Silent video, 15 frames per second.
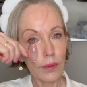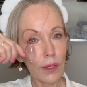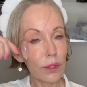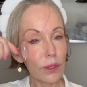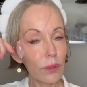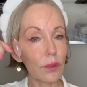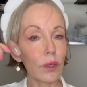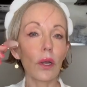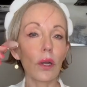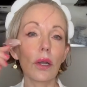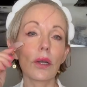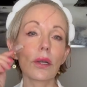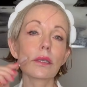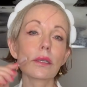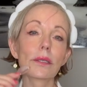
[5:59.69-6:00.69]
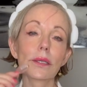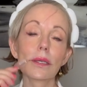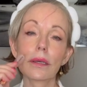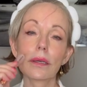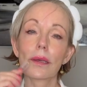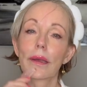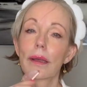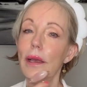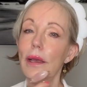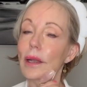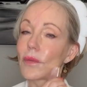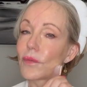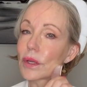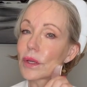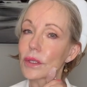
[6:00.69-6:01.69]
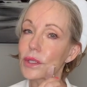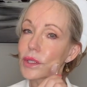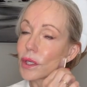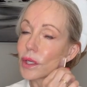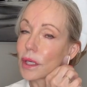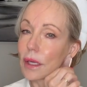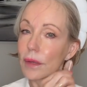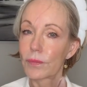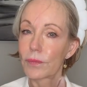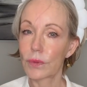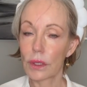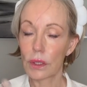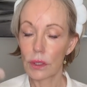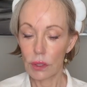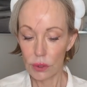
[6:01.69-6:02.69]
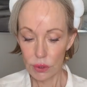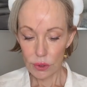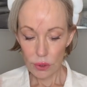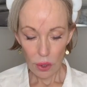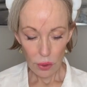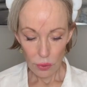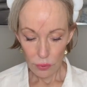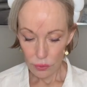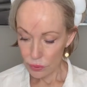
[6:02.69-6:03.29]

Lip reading: They don't hurt, and it feels good. So